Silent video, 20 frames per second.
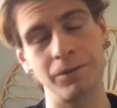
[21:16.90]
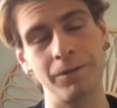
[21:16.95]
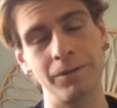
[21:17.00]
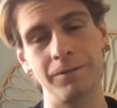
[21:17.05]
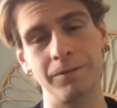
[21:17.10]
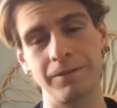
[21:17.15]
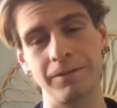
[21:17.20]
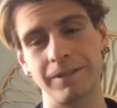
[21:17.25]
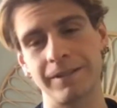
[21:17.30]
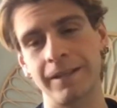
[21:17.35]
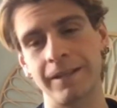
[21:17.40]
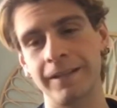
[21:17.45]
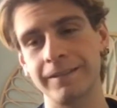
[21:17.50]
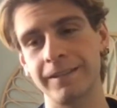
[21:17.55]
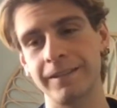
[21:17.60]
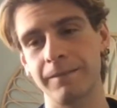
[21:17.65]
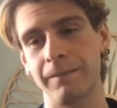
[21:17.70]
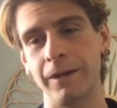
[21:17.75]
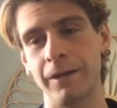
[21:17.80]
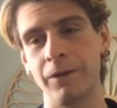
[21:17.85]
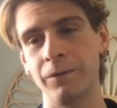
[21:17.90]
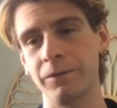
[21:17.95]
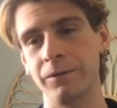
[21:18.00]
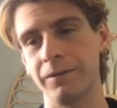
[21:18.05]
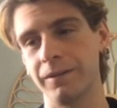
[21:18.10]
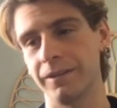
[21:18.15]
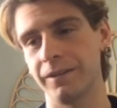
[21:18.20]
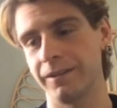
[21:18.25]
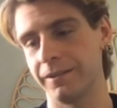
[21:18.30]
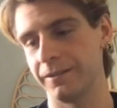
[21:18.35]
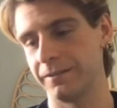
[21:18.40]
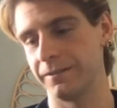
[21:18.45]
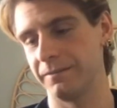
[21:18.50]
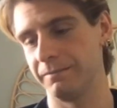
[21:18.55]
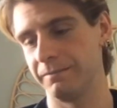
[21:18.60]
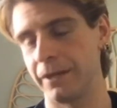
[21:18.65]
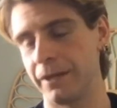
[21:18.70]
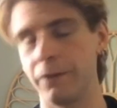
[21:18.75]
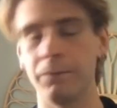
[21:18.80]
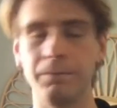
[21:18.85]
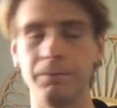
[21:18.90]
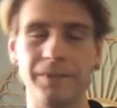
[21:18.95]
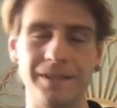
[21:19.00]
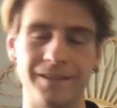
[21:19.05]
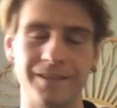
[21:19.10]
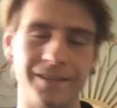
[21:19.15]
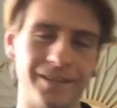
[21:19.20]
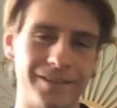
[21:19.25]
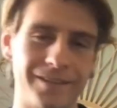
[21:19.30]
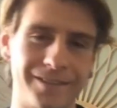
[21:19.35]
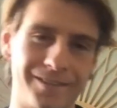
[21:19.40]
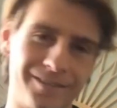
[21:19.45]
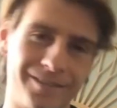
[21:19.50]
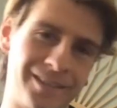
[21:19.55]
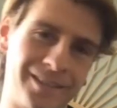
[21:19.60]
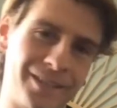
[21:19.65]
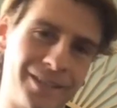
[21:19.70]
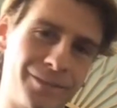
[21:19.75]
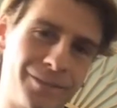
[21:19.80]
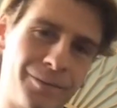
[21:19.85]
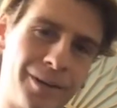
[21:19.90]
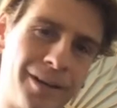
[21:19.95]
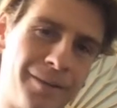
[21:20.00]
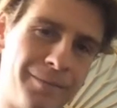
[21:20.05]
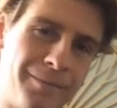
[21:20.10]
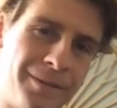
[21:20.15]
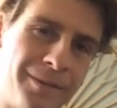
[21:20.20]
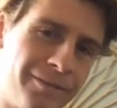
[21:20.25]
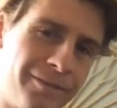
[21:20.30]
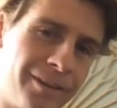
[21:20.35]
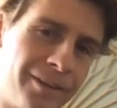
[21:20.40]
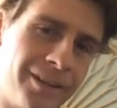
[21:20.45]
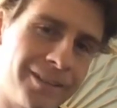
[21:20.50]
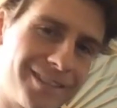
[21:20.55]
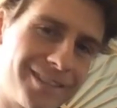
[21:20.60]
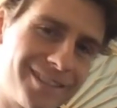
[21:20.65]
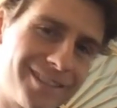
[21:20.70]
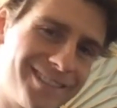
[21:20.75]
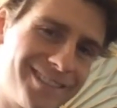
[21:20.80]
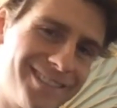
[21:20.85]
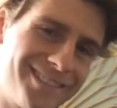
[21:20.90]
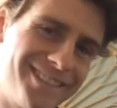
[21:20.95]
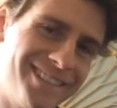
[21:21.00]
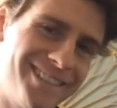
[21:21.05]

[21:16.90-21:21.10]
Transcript: starting my own business. That's why I'm in France. Yeah.